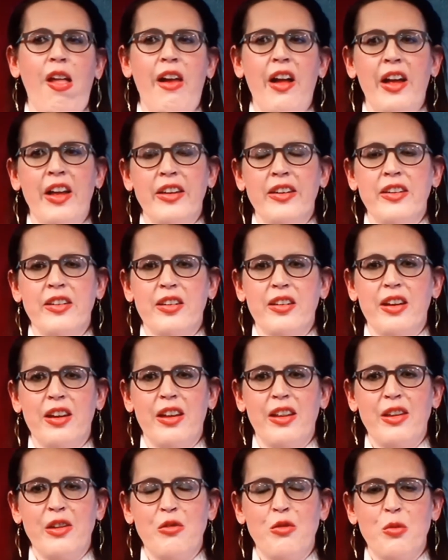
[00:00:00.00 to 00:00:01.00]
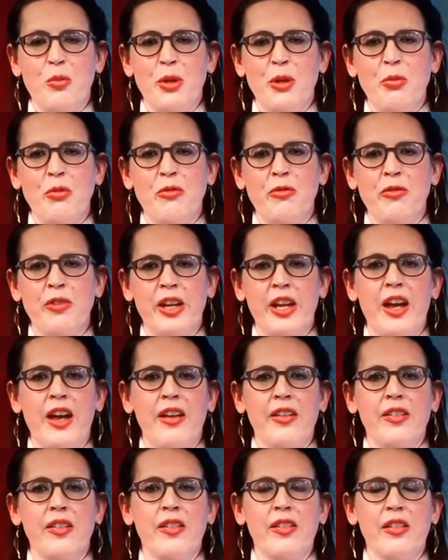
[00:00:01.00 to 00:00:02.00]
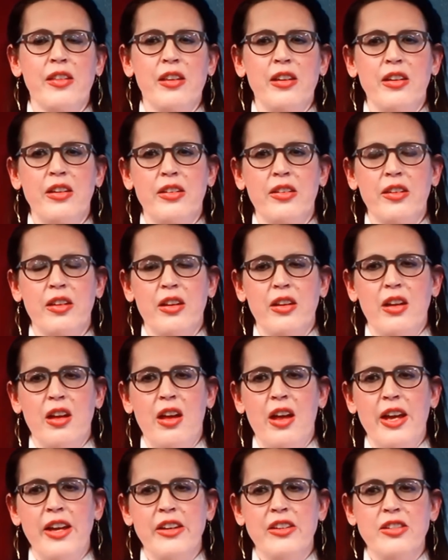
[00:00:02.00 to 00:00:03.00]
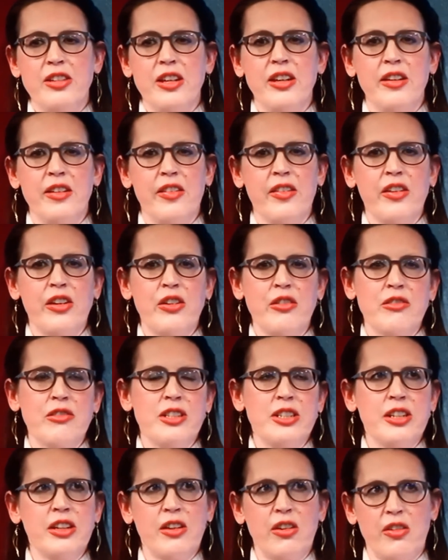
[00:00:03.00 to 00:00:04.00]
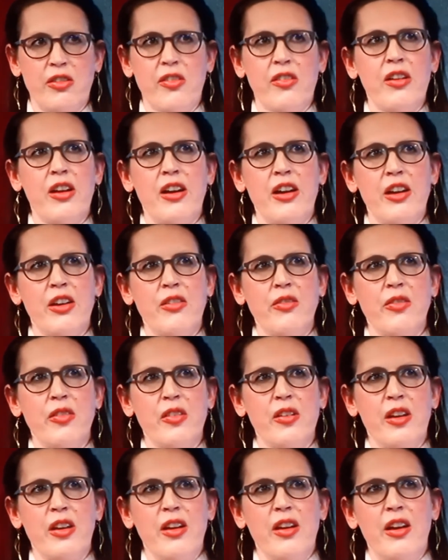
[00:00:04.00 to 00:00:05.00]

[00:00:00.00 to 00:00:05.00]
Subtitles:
And I think what people forget is that energy insecurity costs lives.